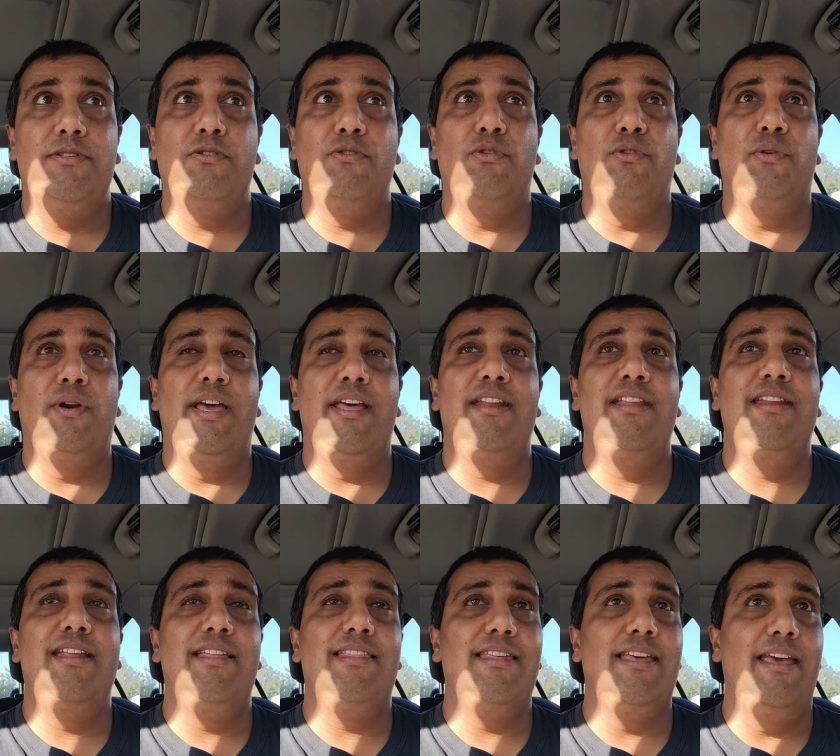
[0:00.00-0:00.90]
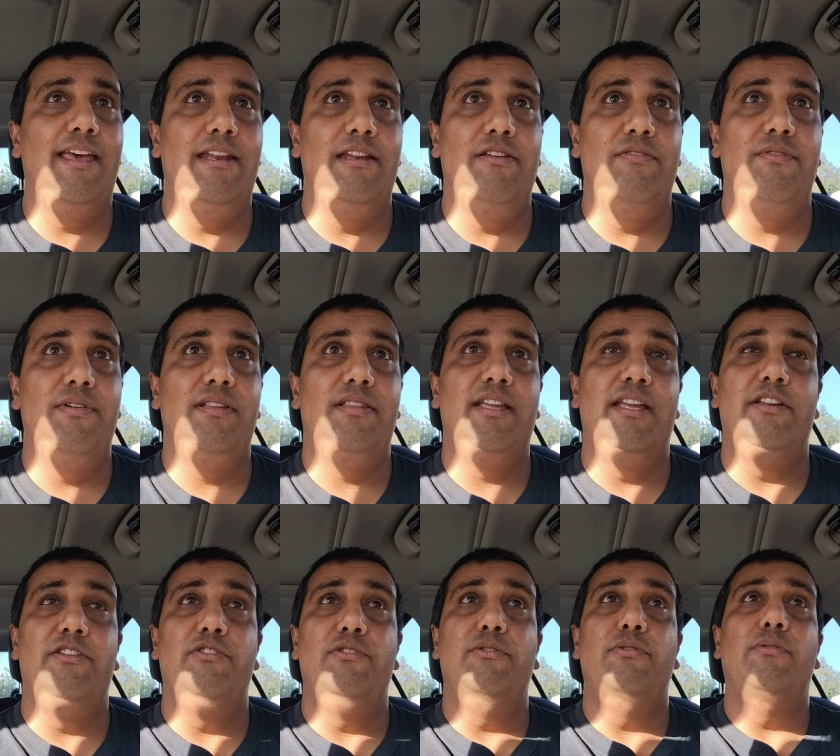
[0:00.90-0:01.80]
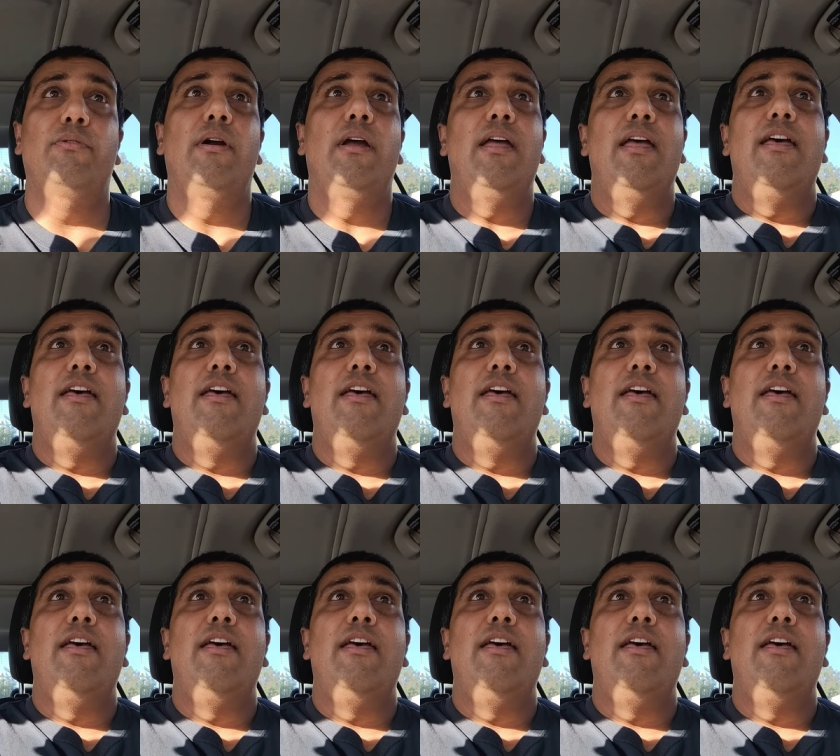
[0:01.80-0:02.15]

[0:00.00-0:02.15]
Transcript: So granted, at the end of it, they do